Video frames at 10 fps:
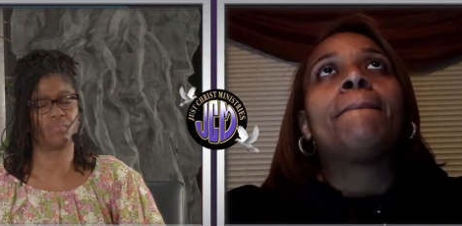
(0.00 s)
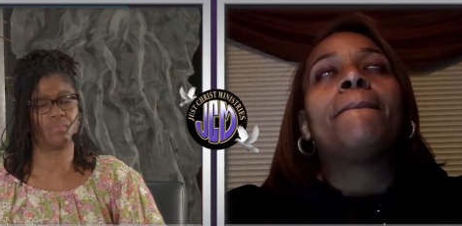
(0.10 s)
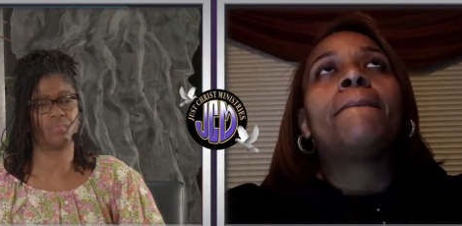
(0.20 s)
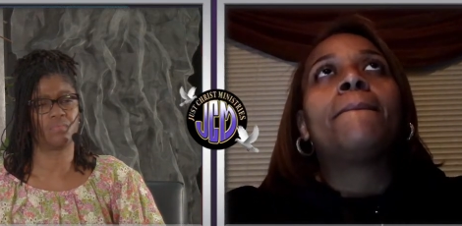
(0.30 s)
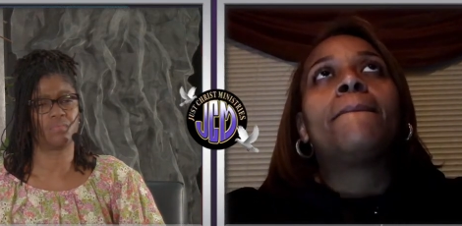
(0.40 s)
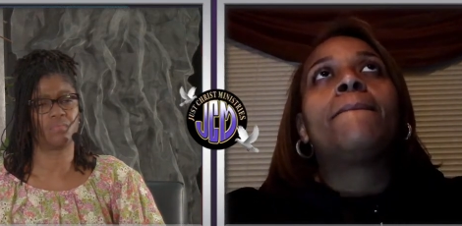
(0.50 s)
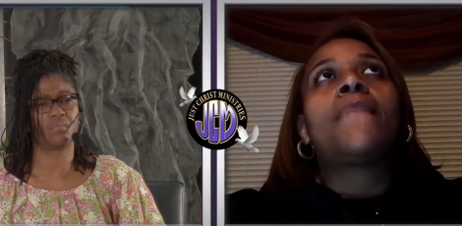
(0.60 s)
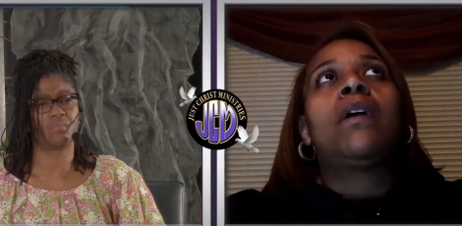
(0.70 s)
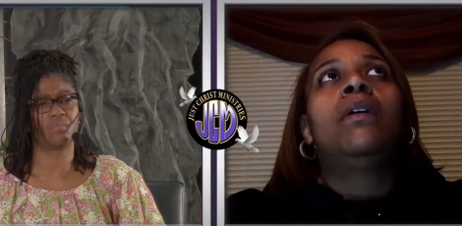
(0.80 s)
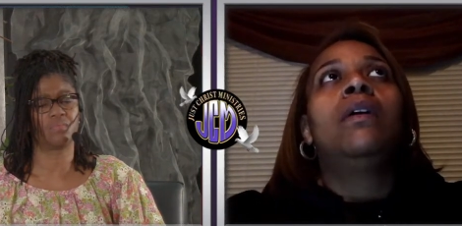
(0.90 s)
Speaker 1: mm,
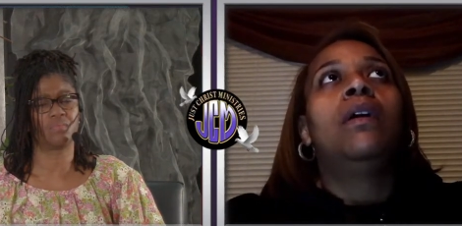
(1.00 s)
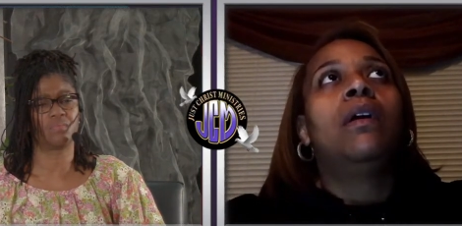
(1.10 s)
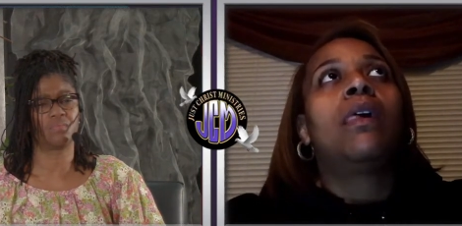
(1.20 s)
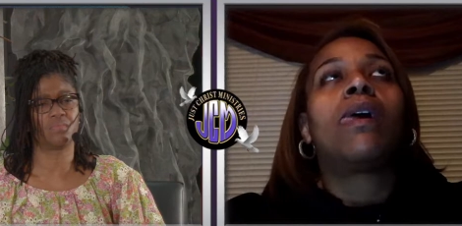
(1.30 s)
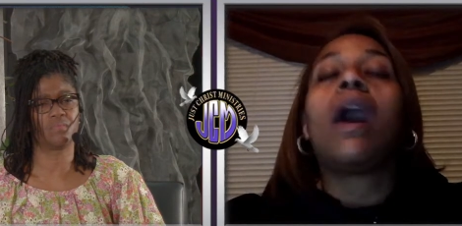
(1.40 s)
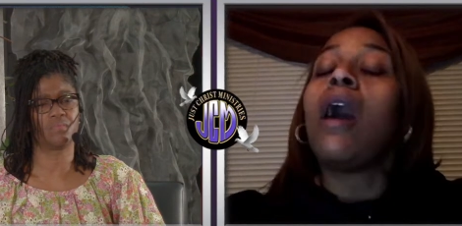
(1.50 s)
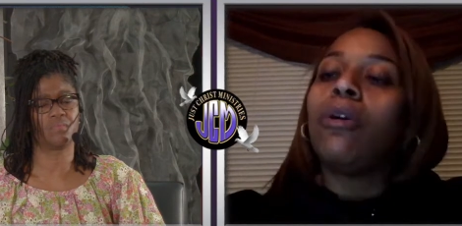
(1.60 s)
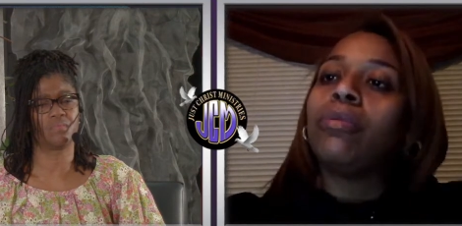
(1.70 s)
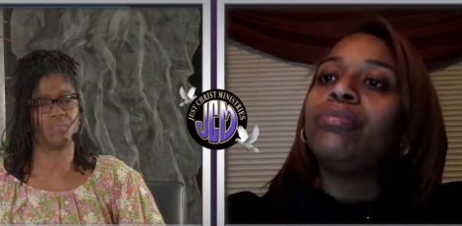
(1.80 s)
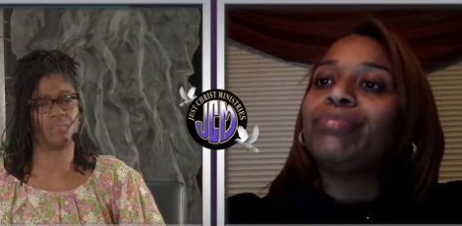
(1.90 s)

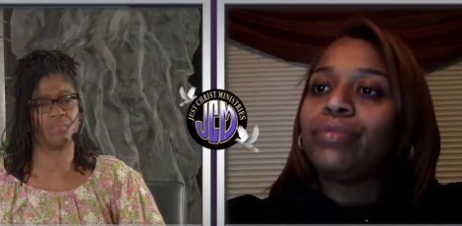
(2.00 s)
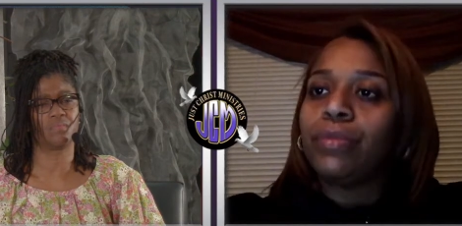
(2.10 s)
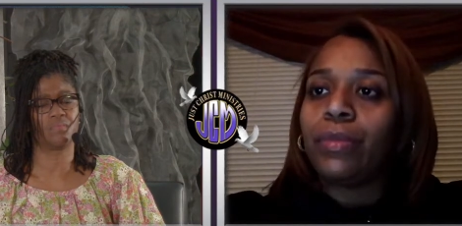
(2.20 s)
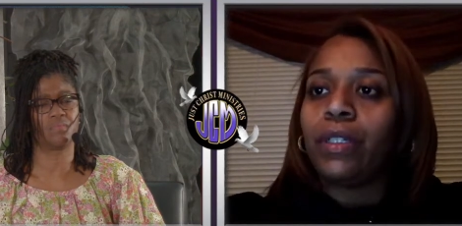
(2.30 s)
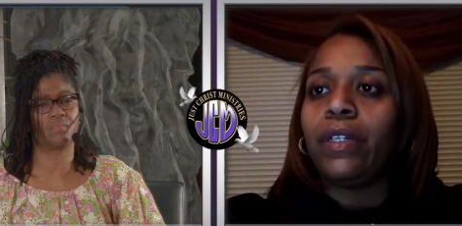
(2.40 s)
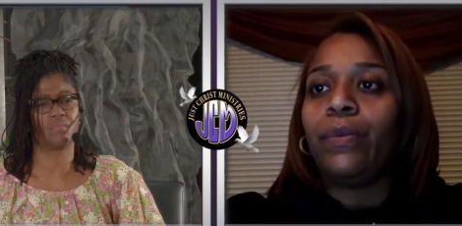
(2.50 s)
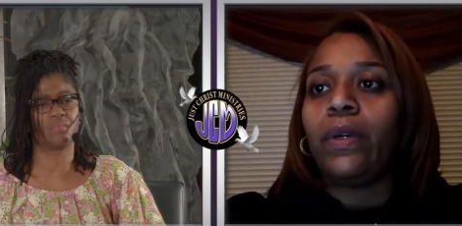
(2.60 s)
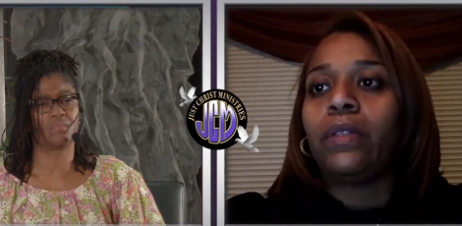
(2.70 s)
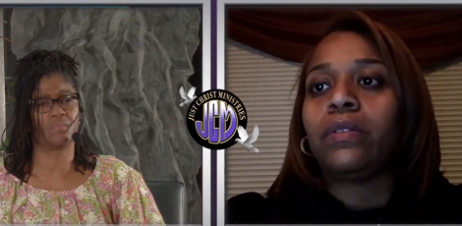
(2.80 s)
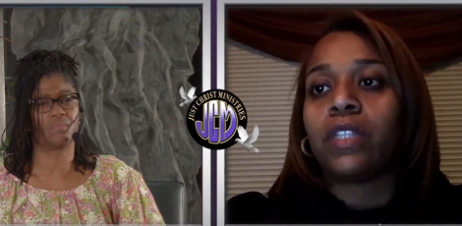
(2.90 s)
oh good
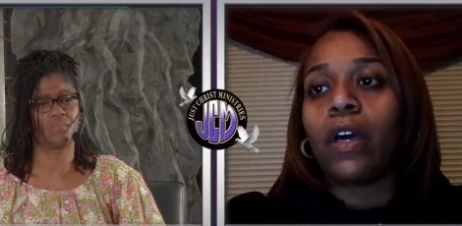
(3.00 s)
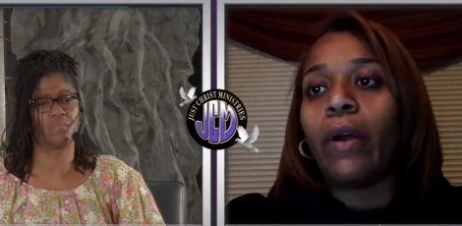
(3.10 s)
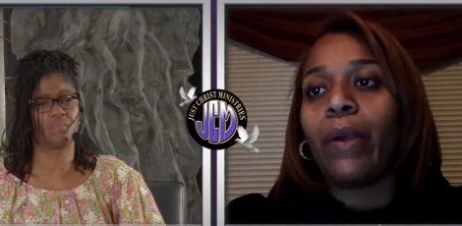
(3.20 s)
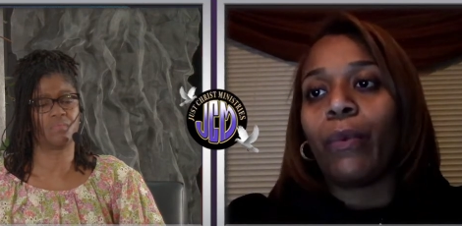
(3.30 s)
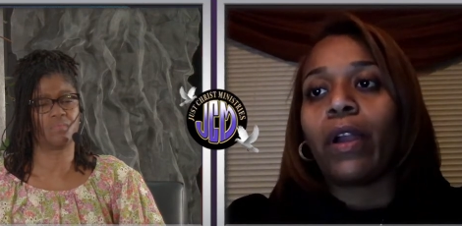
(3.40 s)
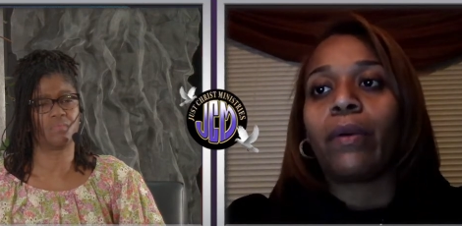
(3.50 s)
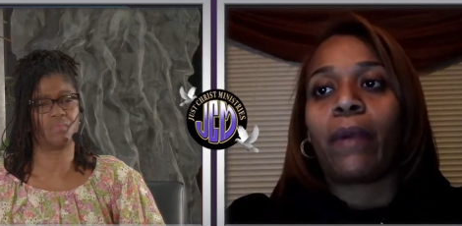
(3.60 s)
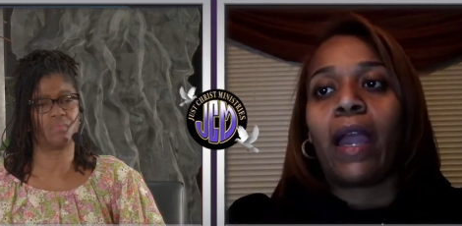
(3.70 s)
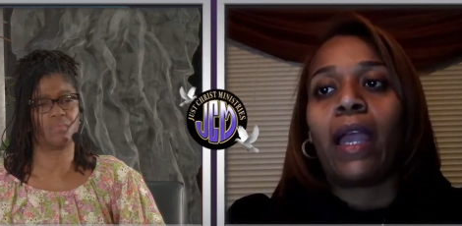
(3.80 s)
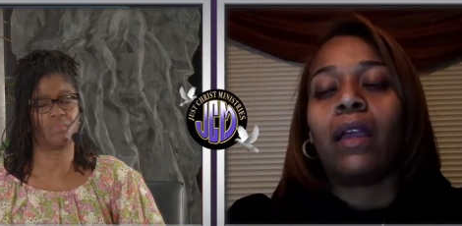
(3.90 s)
one. So at work,
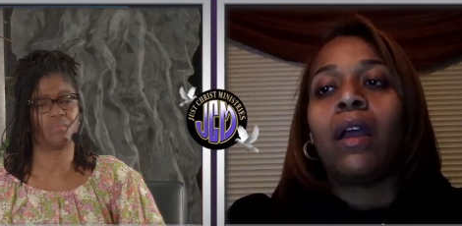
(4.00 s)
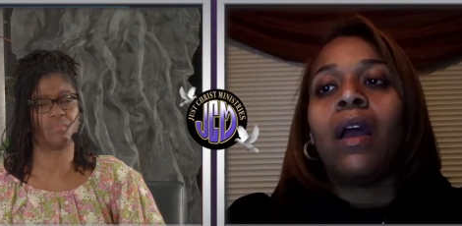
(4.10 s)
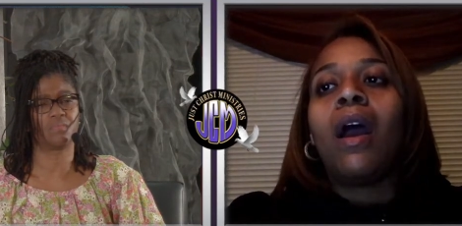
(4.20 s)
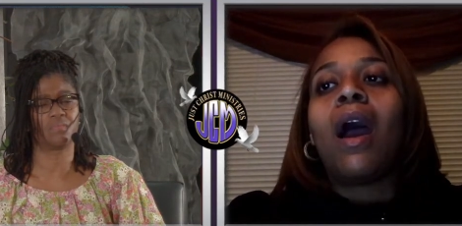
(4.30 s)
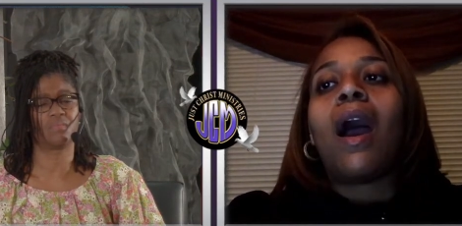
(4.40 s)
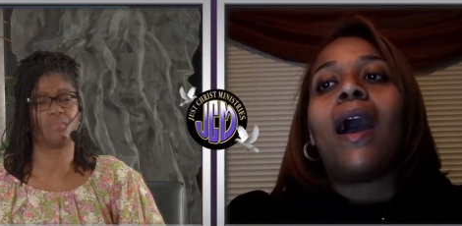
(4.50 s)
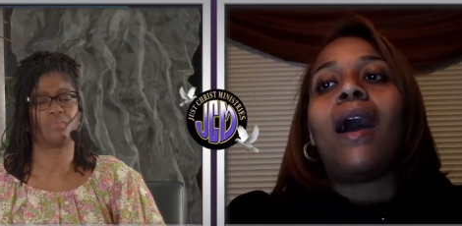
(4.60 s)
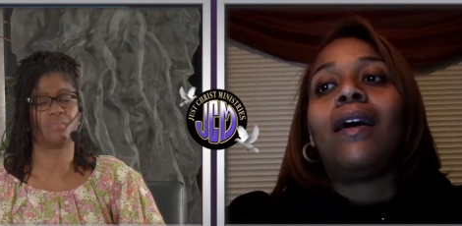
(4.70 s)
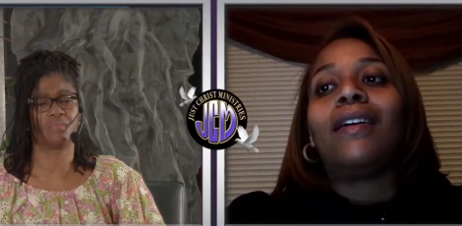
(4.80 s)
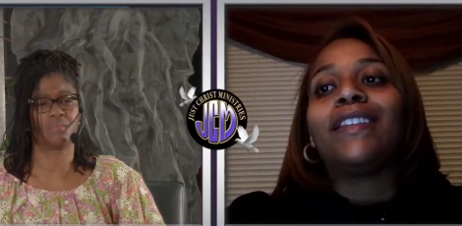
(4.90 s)
right?
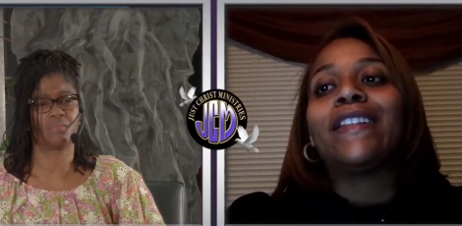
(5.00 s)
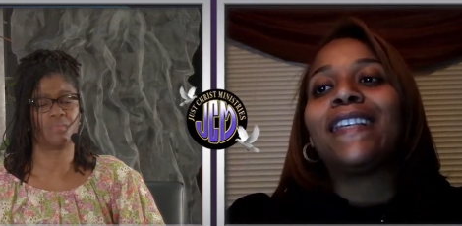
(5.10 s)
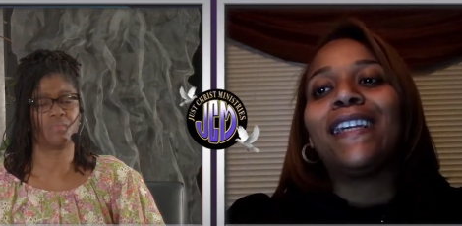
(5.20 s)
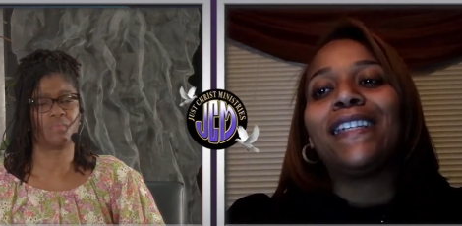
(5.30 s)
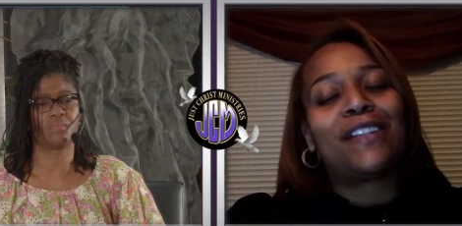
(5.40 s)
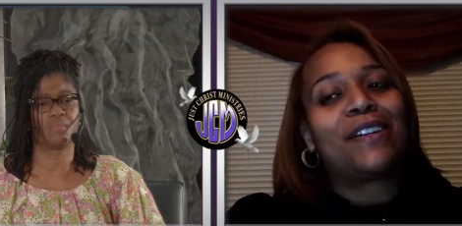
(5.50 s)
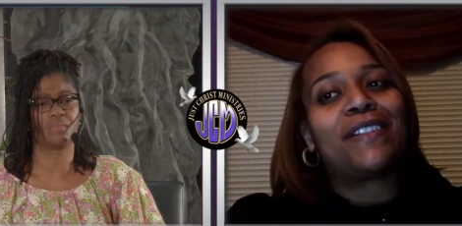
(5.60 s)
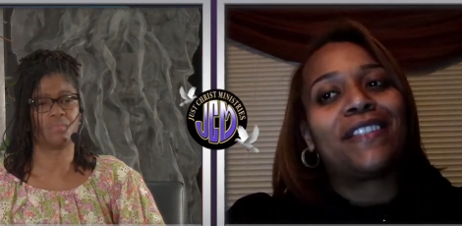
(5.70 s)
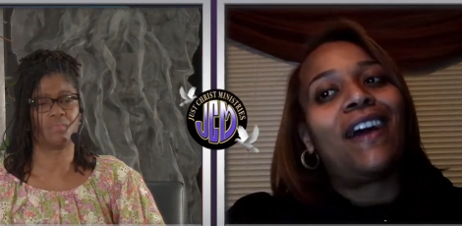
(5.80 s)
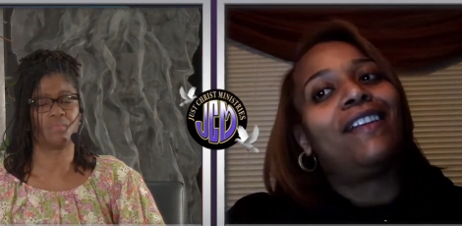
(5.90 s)
Uh, the
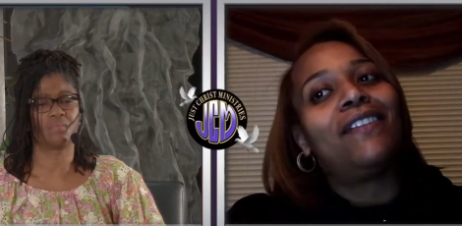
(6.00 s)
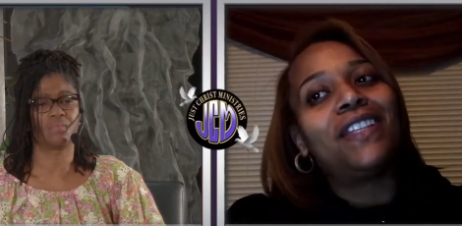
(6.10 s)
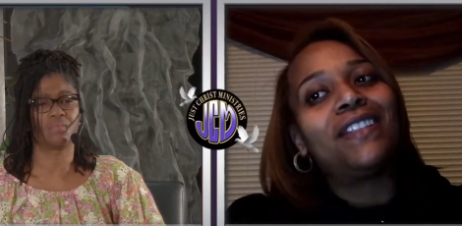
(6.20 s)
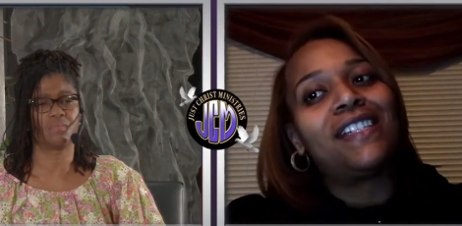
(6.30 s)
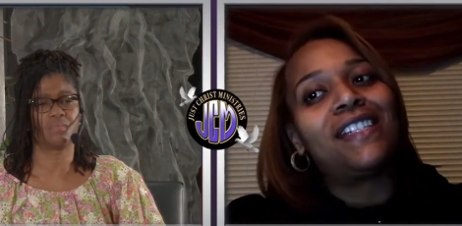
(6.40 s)
teachers, I love the